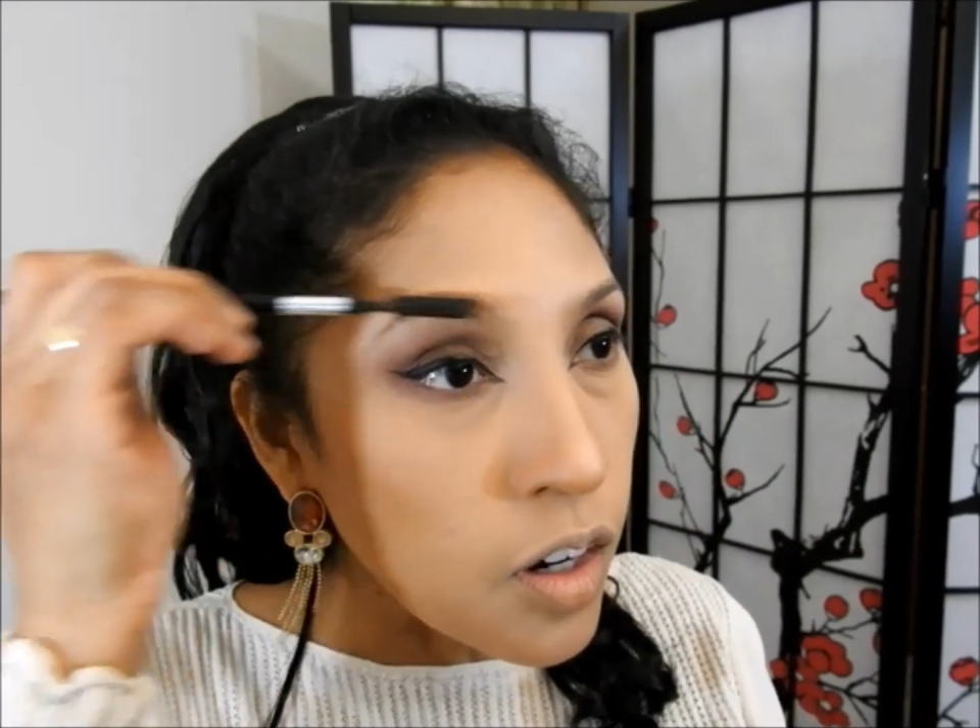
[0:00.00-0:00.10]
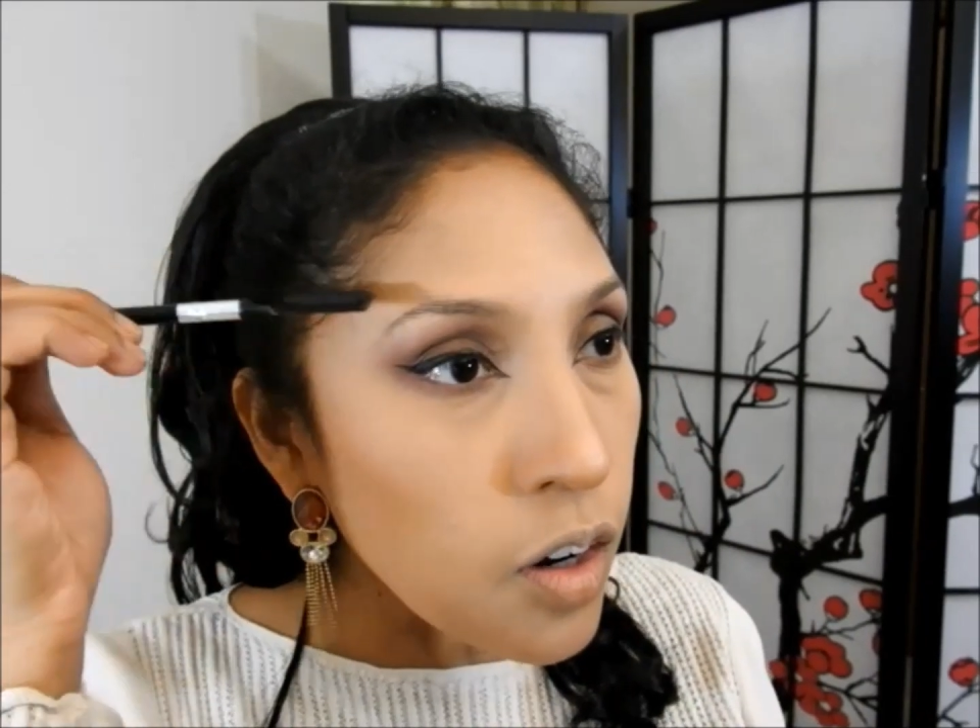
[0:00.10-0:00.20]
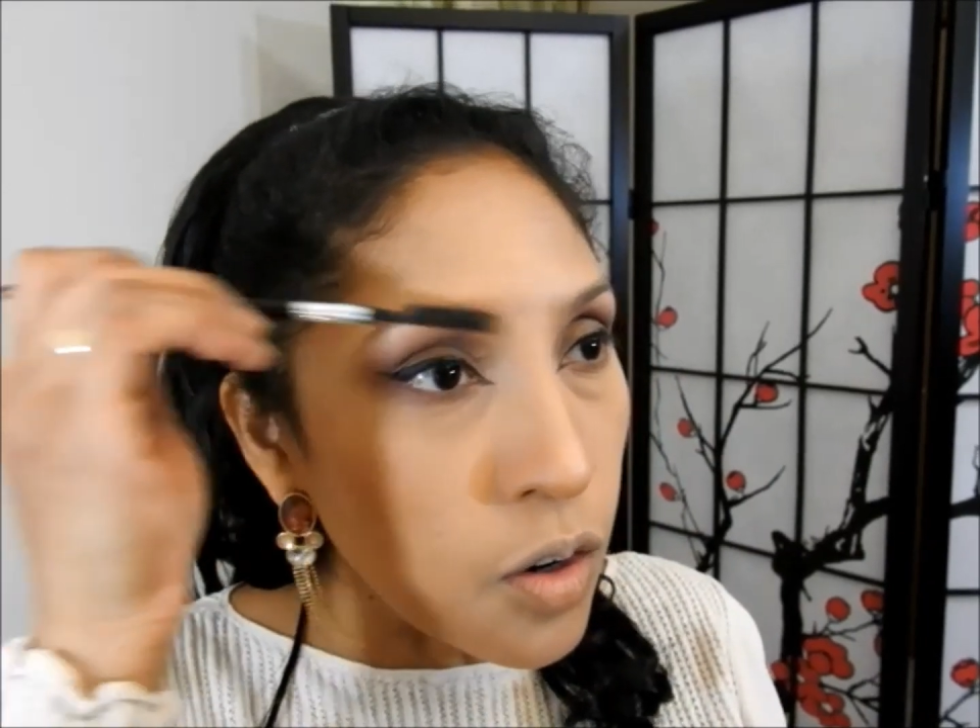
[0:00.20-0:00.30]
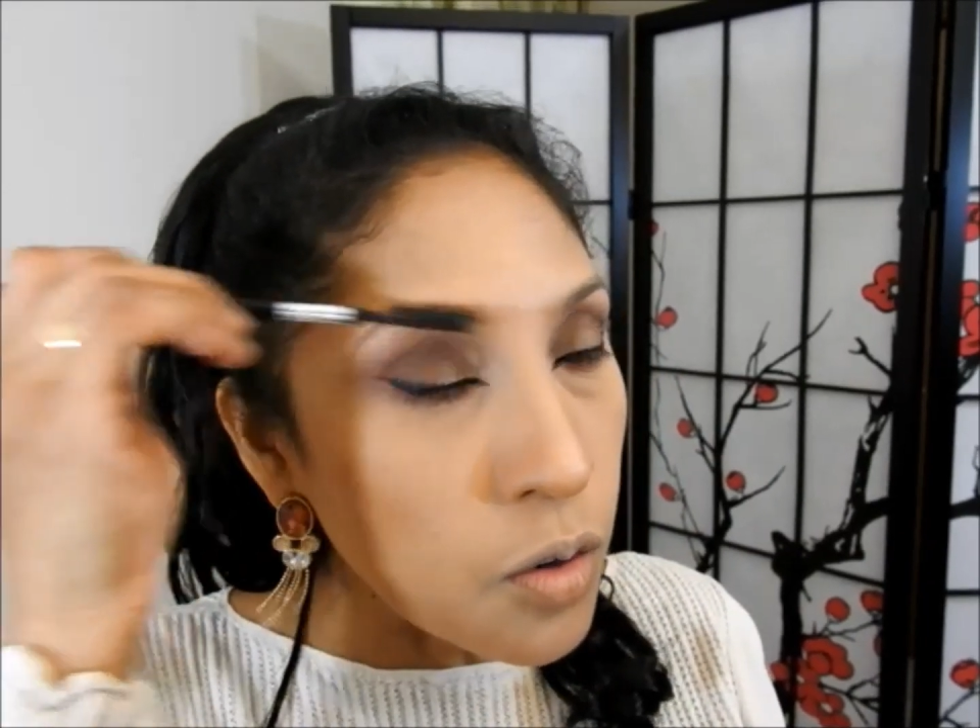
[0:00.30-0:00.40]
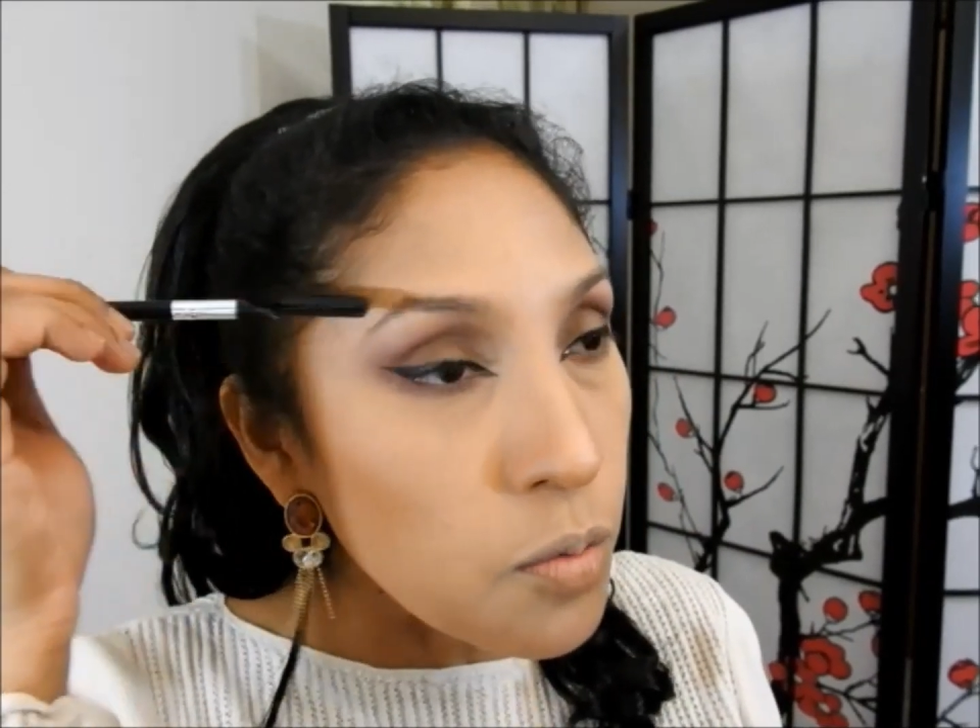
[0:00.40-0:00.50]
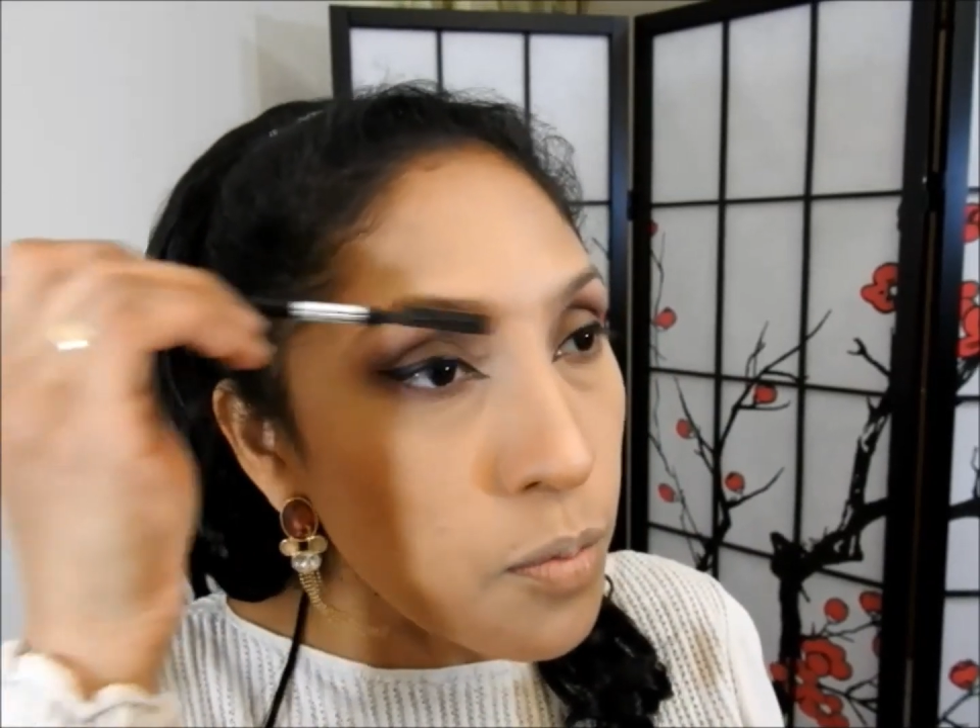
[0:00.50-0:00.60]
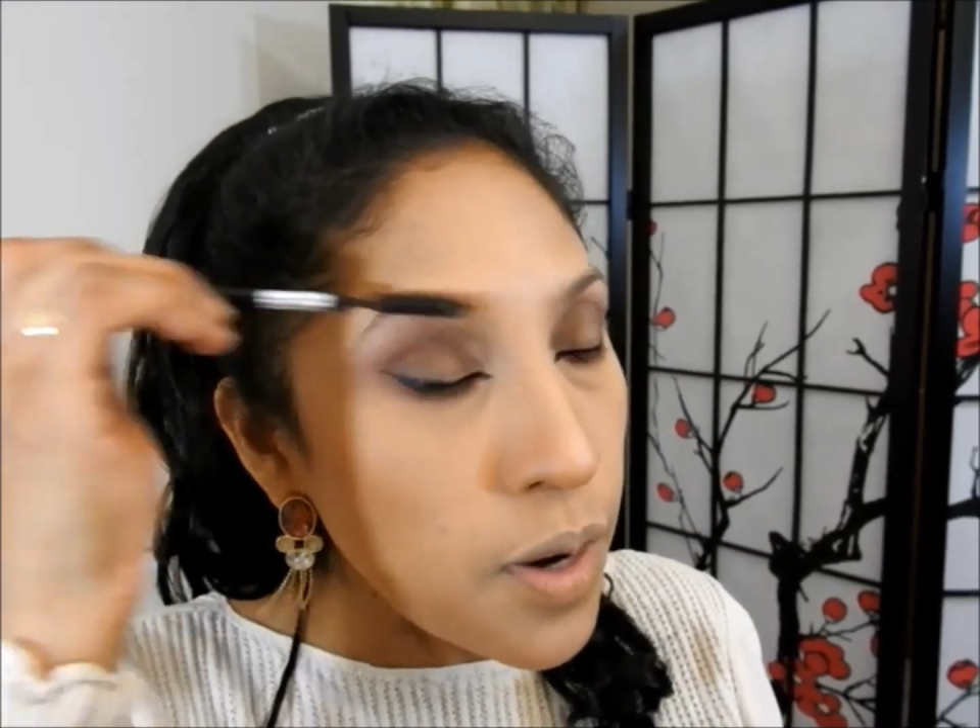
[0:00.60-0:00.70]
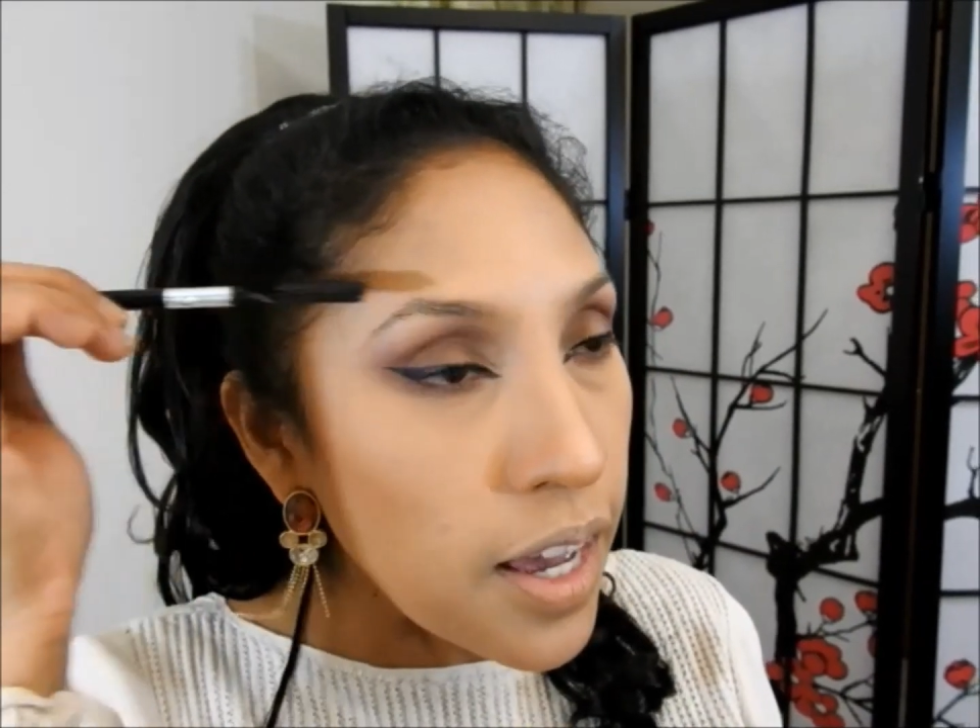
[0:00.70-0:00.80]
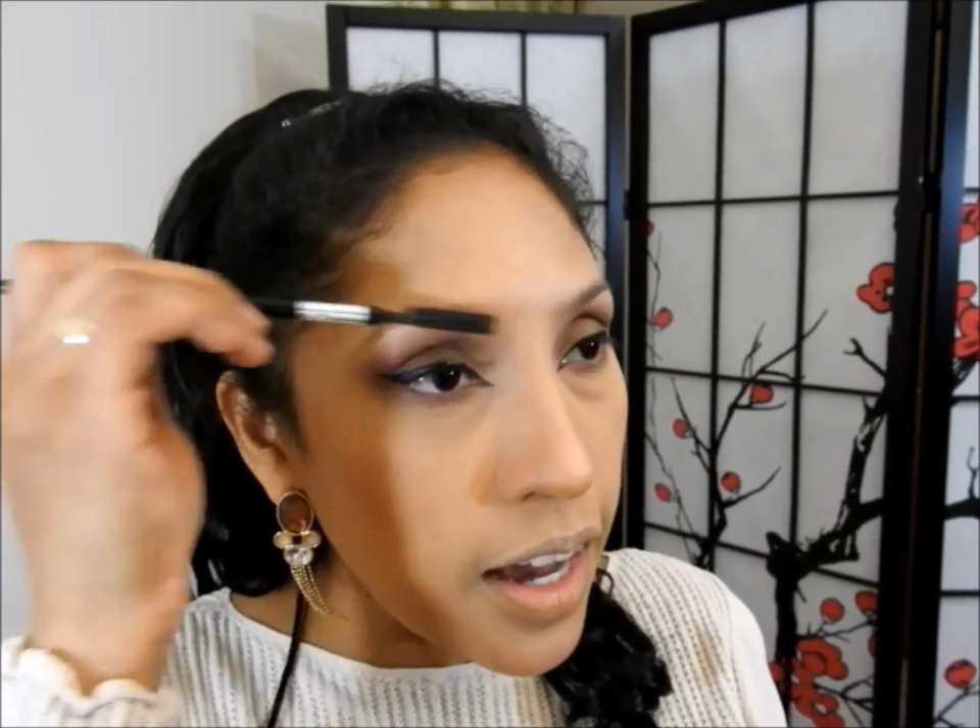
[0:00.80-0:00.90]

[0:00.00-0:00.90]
comb my